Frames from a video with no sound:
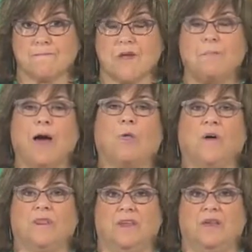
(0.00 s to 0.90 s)
about
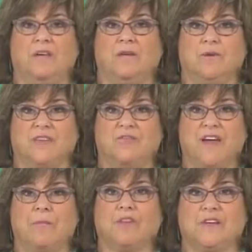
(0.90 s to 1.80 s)
what the
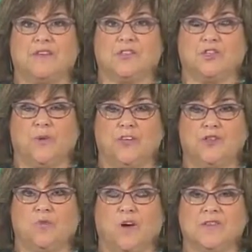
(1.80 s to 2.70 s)
family
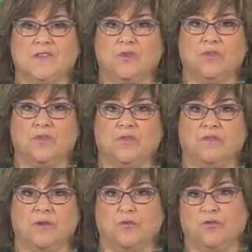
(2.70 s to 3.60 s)
situation was and who
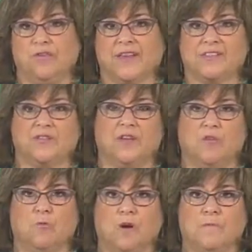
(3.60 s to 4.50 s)
their next of
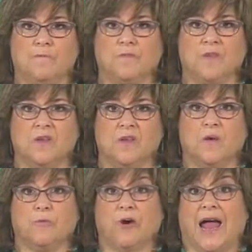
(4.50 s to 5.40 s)
kin were.
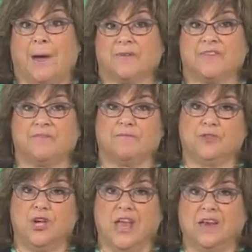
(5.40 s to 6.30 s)
Perhaps if
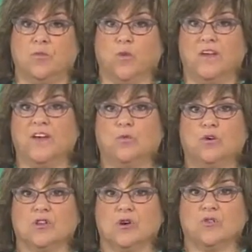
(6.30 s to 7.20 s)
Jane and Wendy
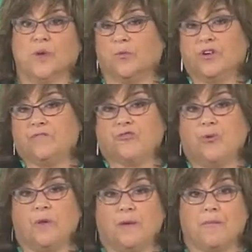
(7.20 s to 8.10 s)
were alone, they wouldn't have
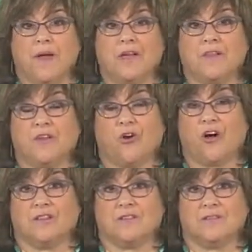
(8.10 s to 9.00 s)
told me about Michael at
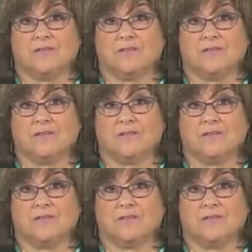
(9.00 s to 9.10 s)
all.